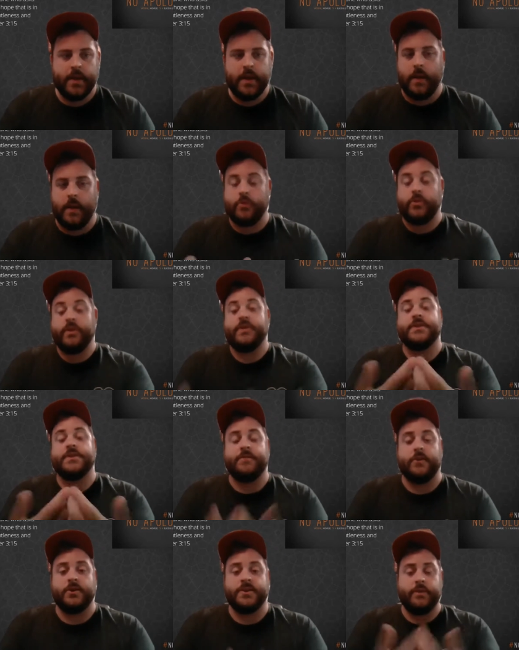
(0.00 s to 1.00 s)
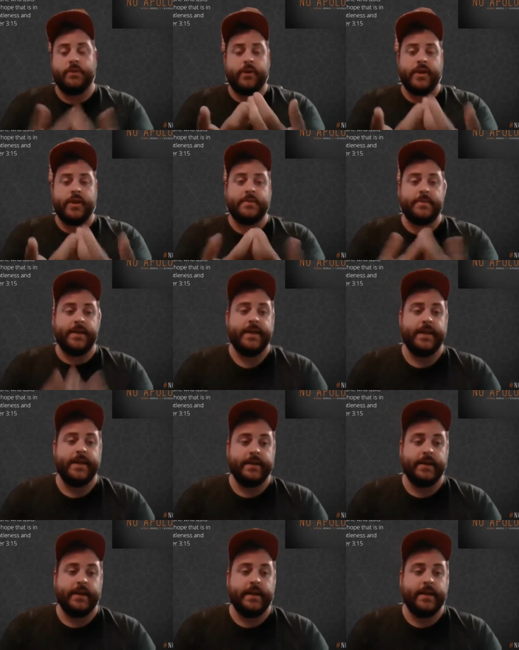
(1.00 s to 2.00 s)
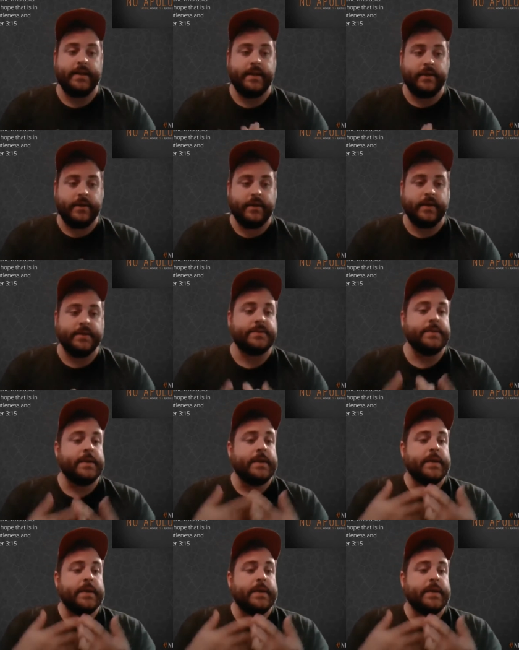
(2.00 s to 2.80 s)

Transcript: I want to read this first, and we read at the beginning again, and here it is.